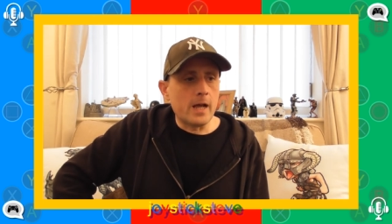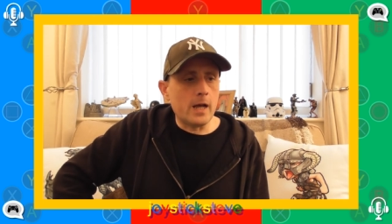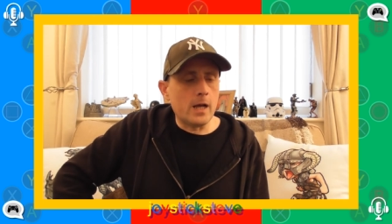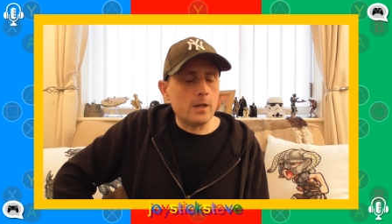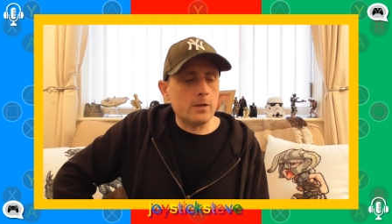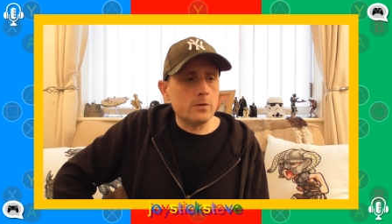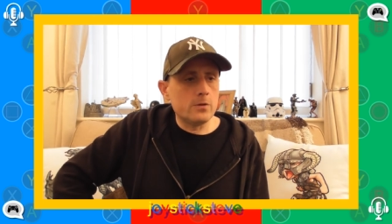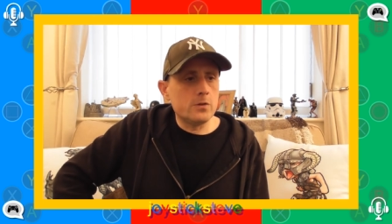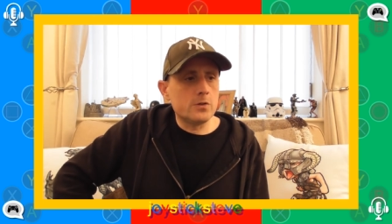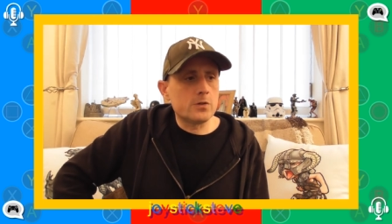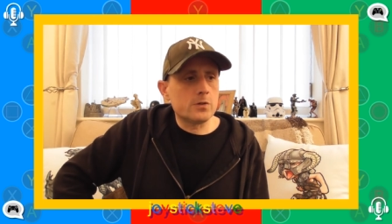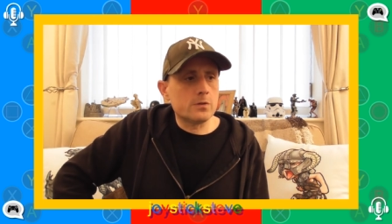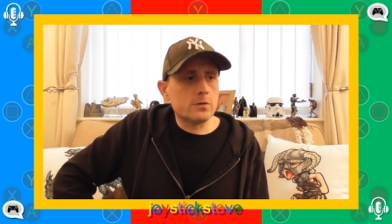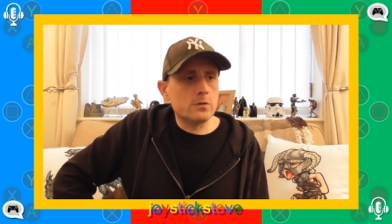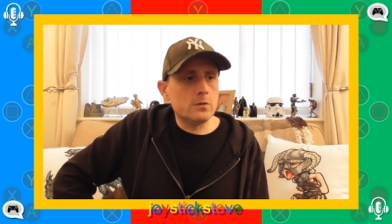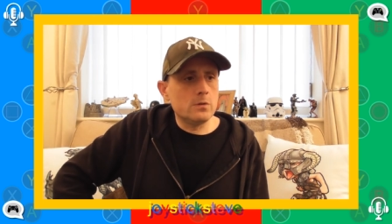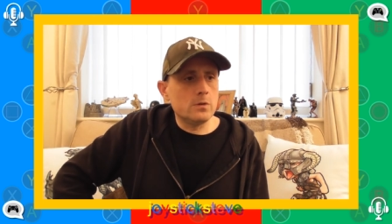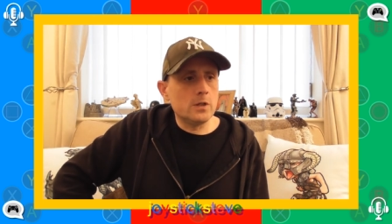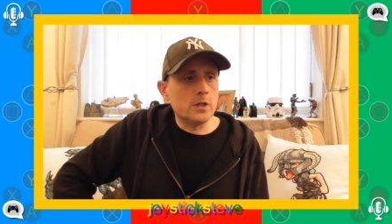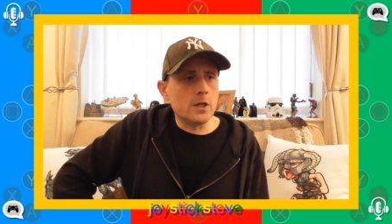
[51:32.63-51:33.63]
And
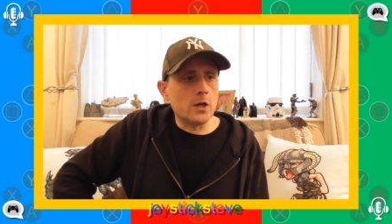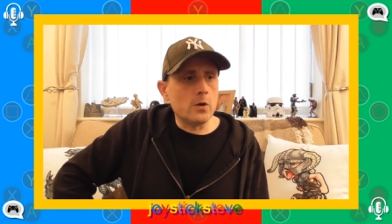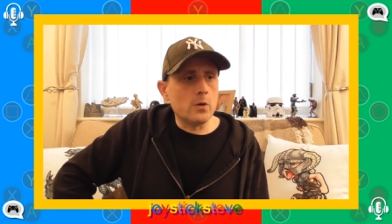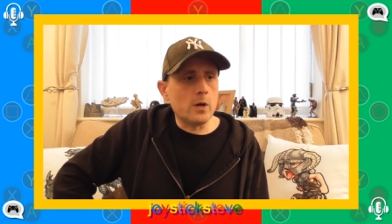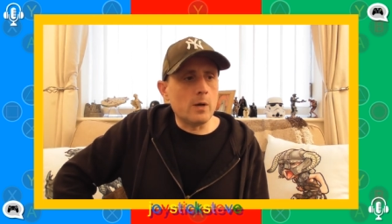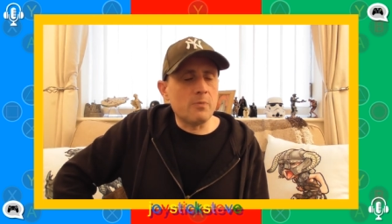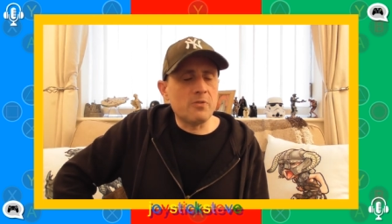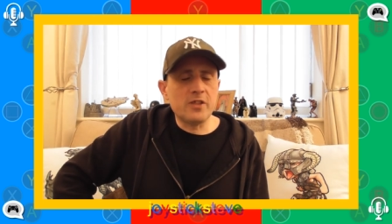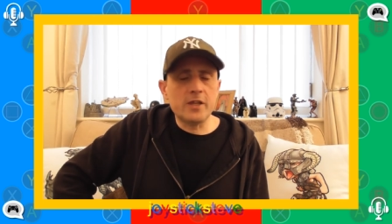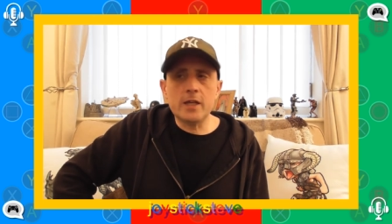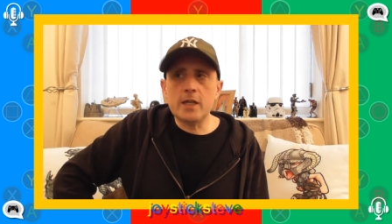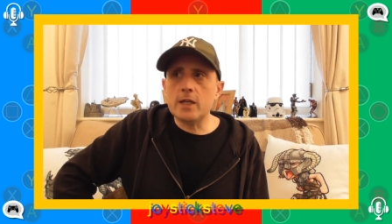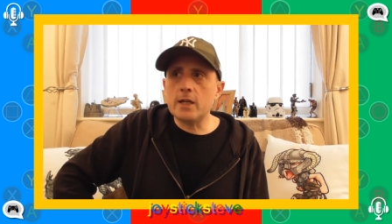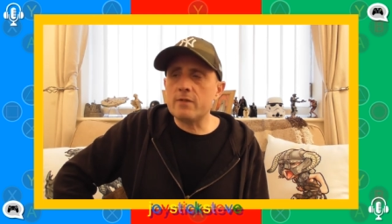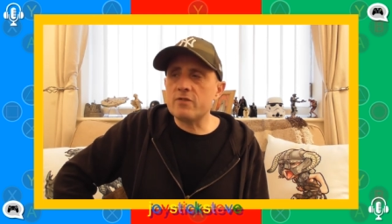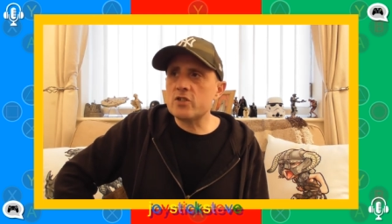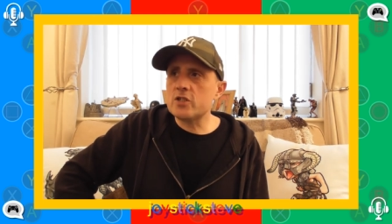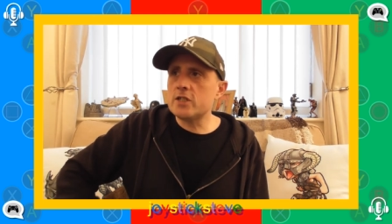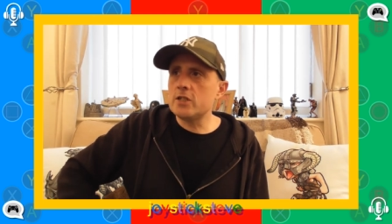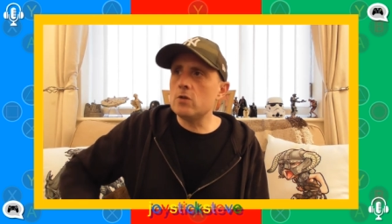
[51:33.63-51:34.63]
you know, I'm
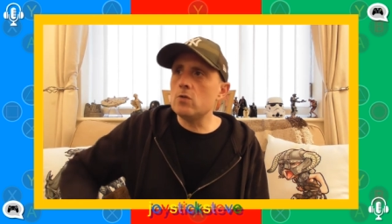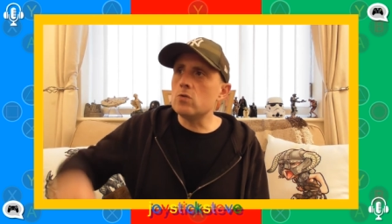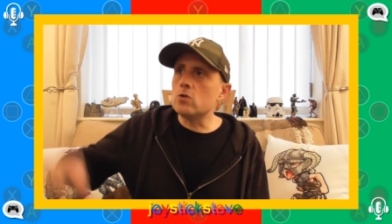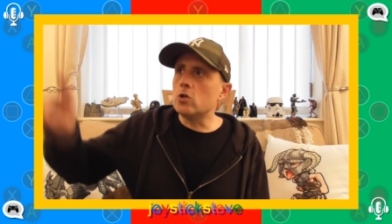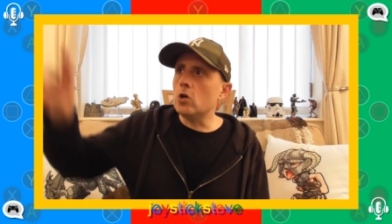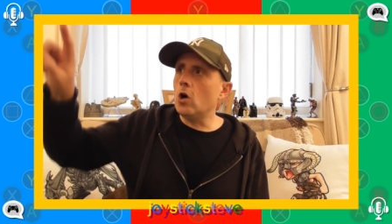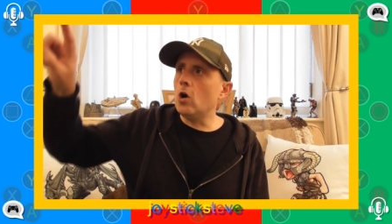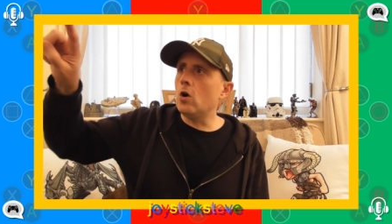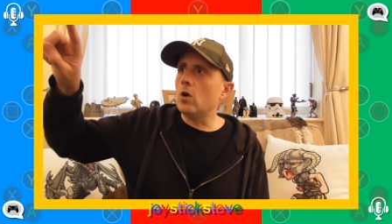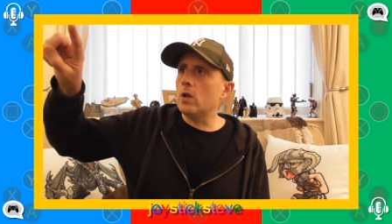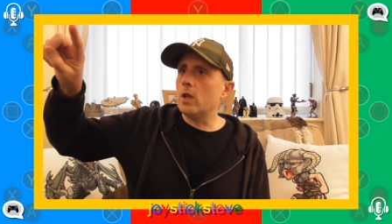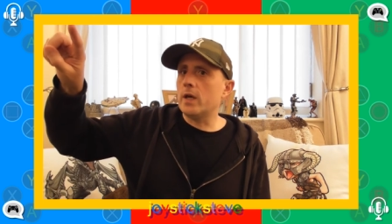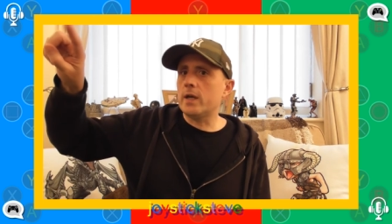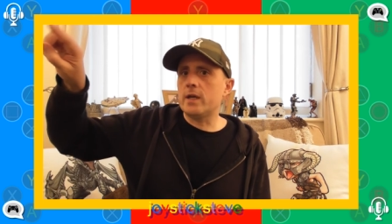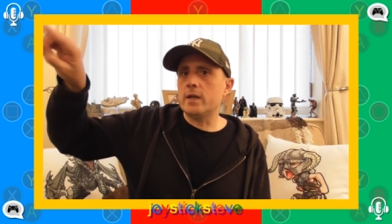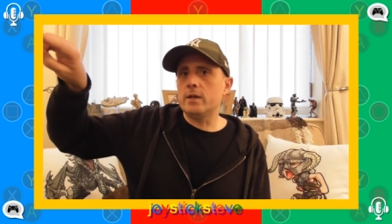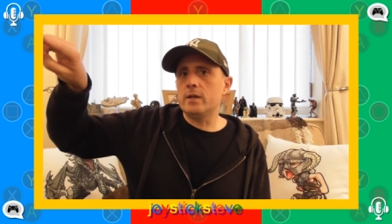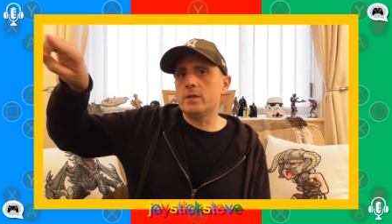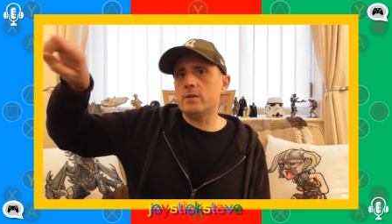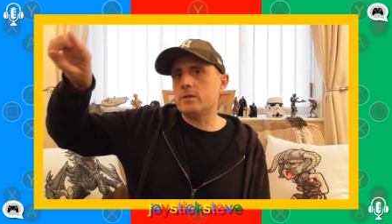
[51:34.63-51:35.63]
thinking I've still got
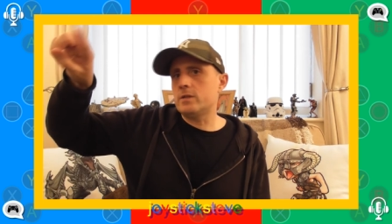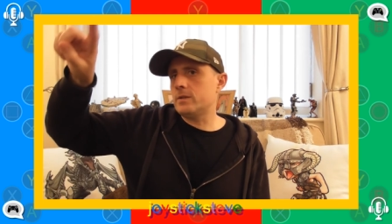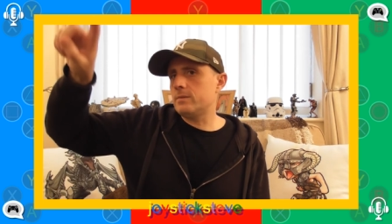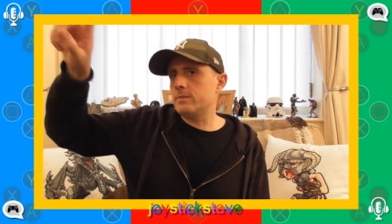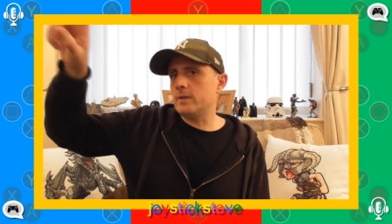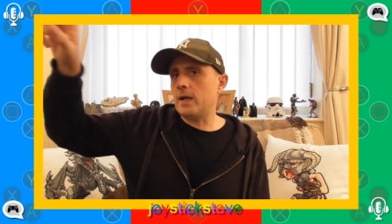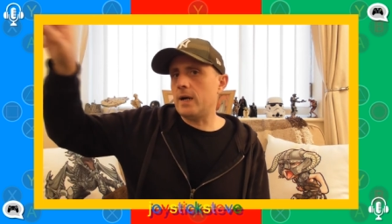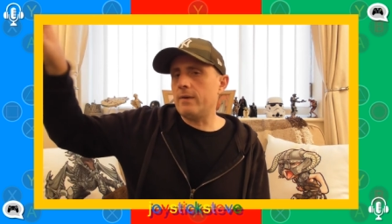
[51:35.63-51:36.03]
like an